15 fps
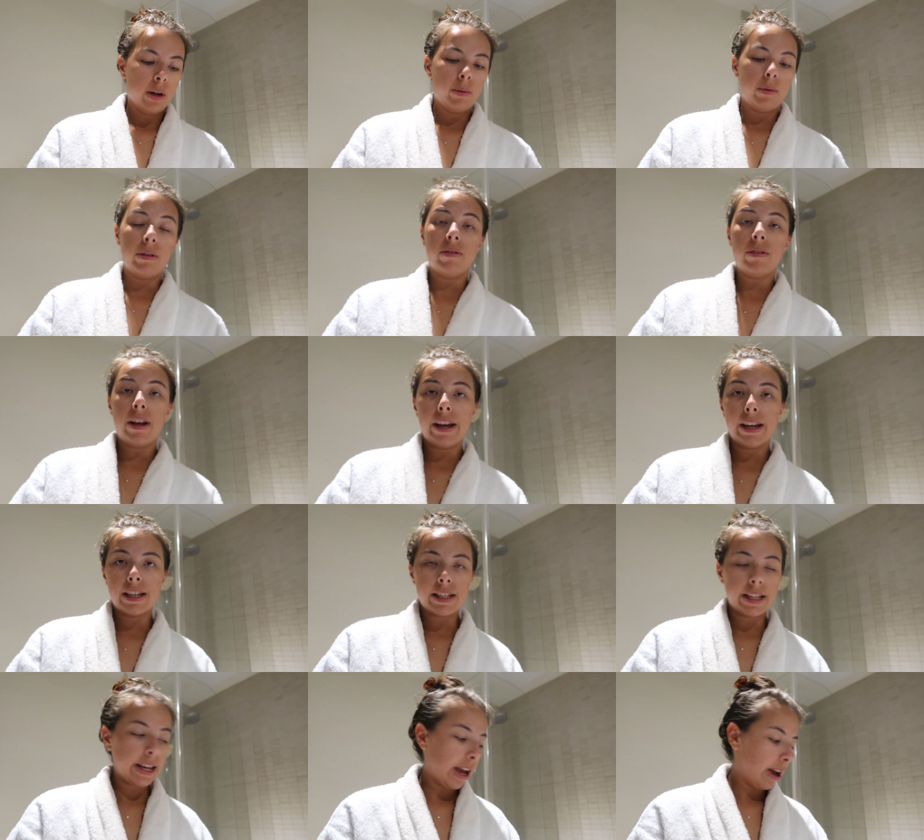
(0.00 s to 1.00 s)
we were flying
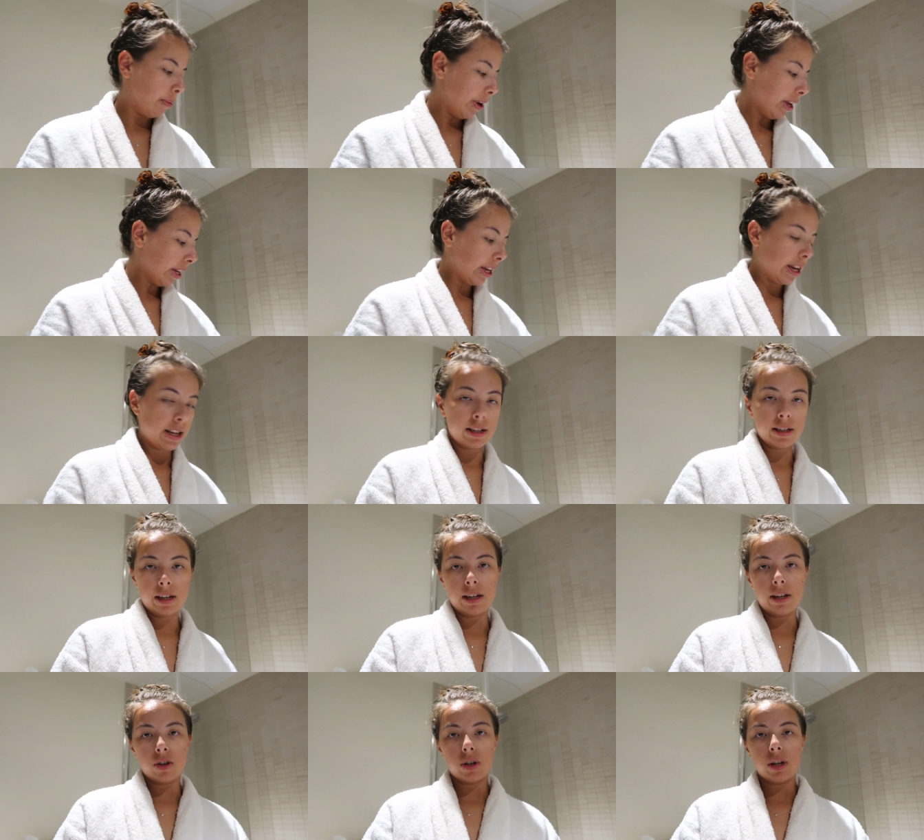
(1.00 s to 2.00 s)
into Gatwick and
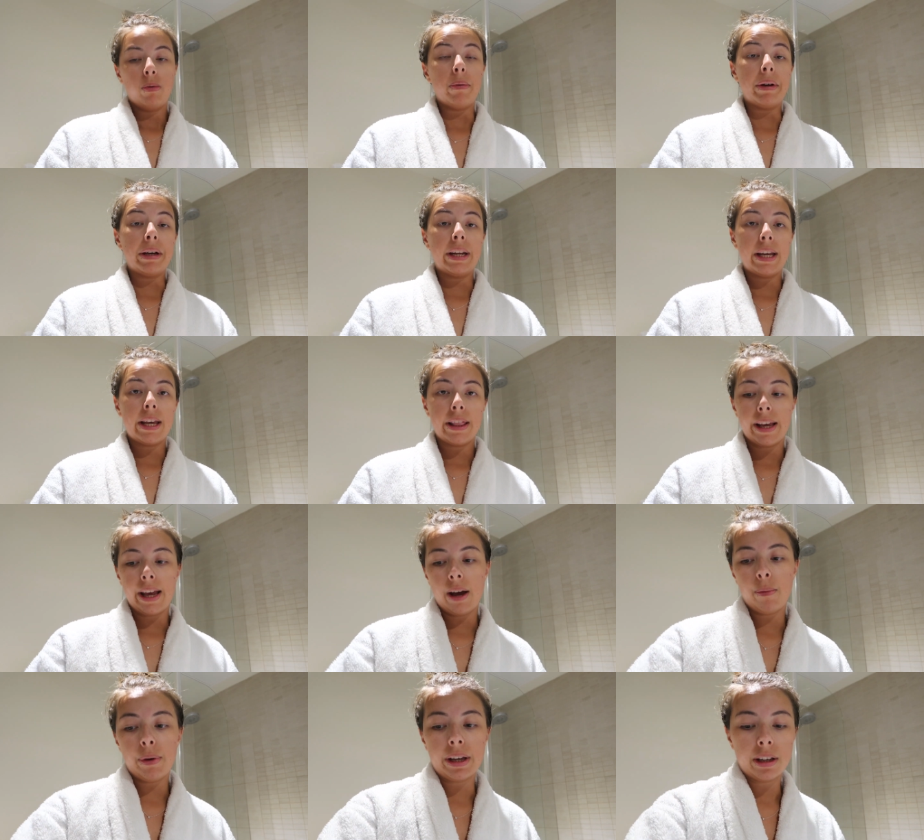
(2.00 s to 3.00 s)
initially we were going to get the
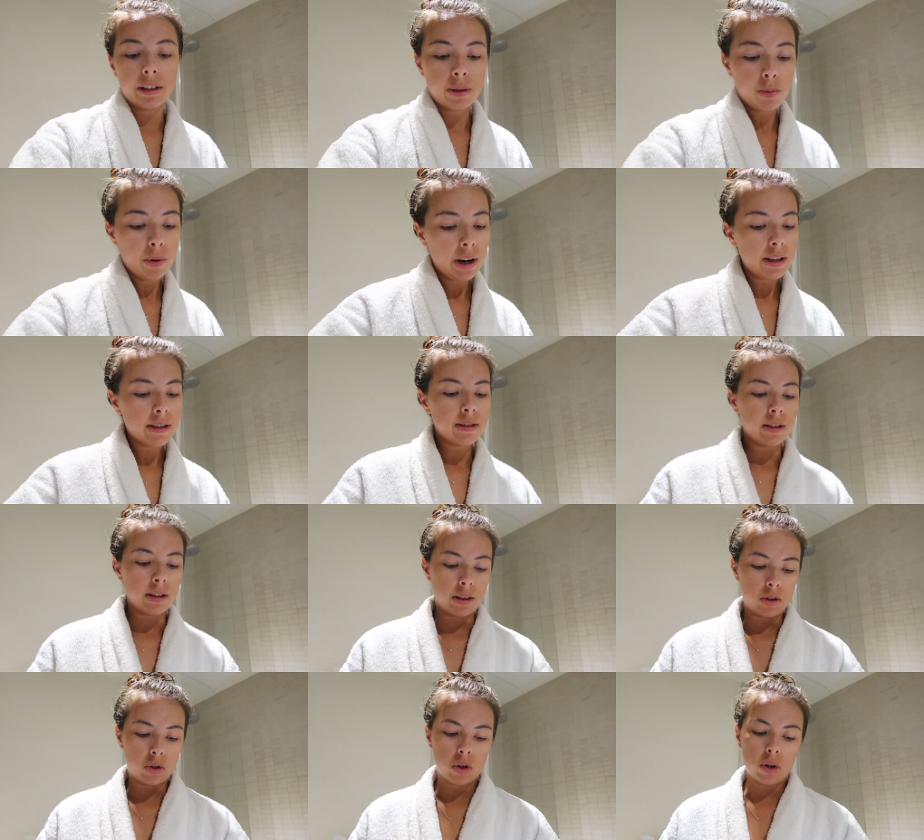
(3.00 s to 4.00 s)
Gatwick Express and
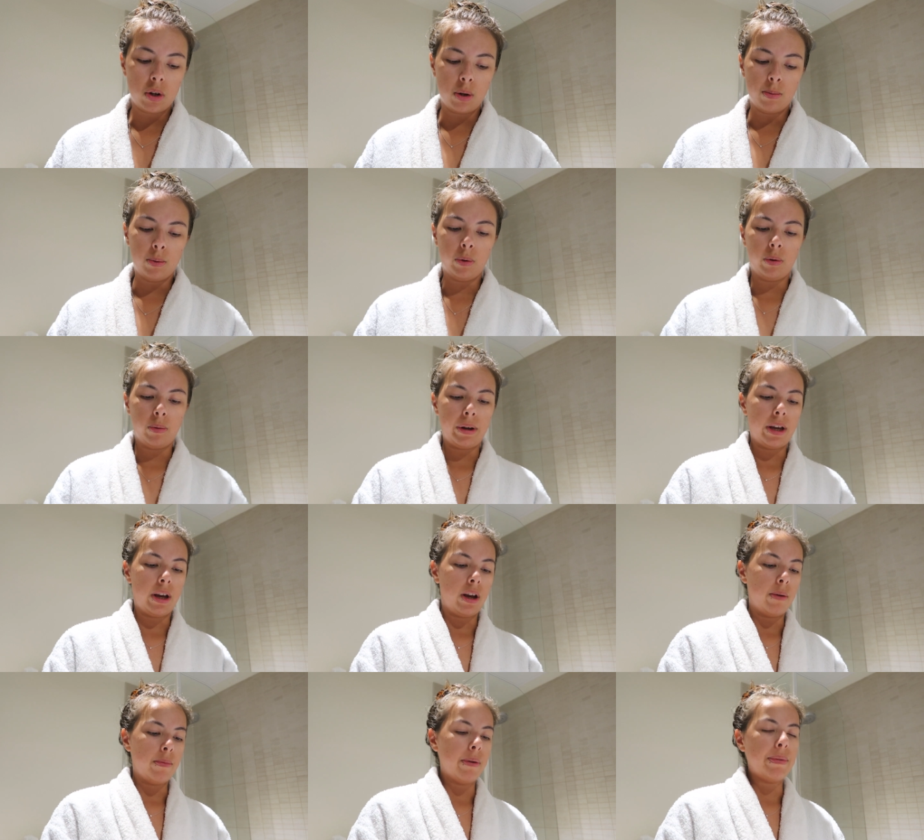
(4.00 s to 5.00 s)
then the tube all the way home.